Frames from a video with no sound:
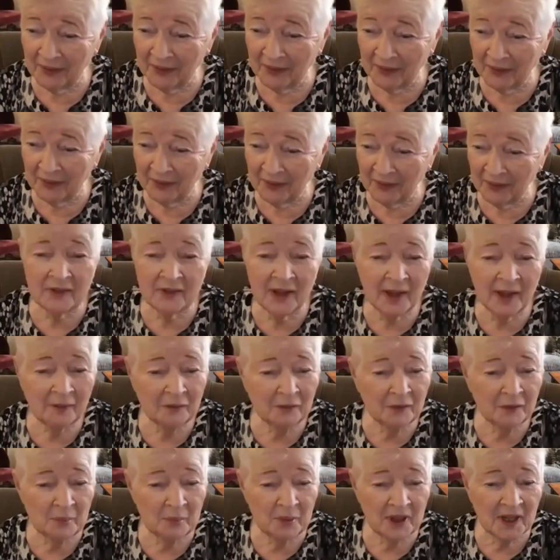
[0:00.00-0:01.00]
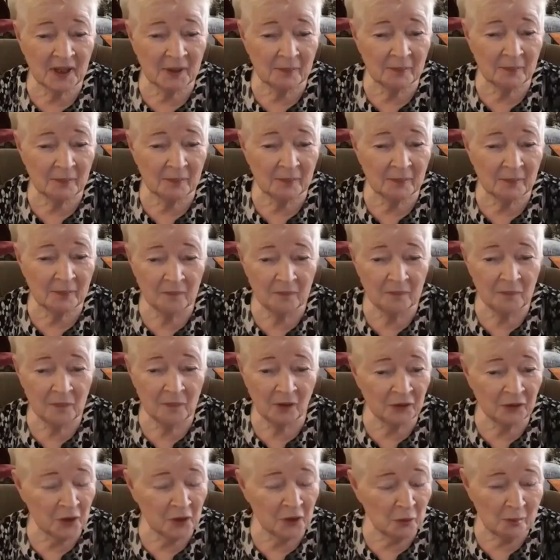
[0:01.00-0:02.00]
It doesn't have to be,
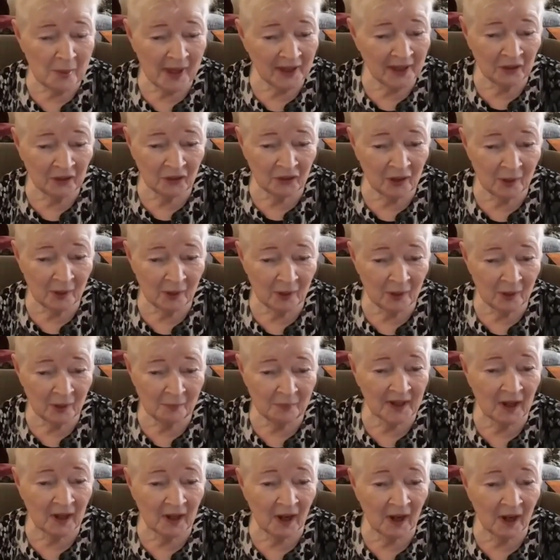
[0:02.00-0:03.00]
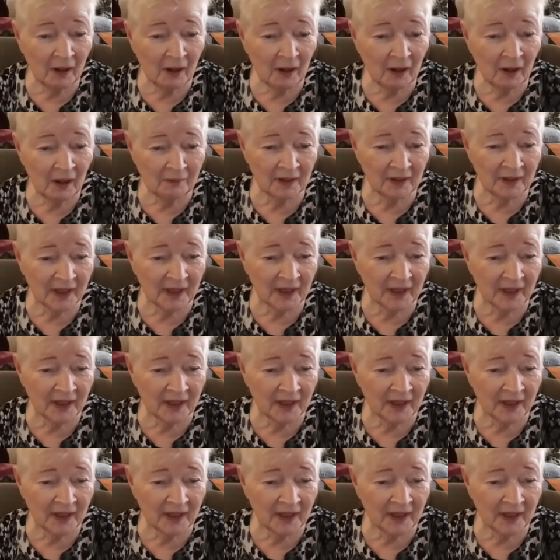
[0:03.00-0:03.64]
if you make something ugly,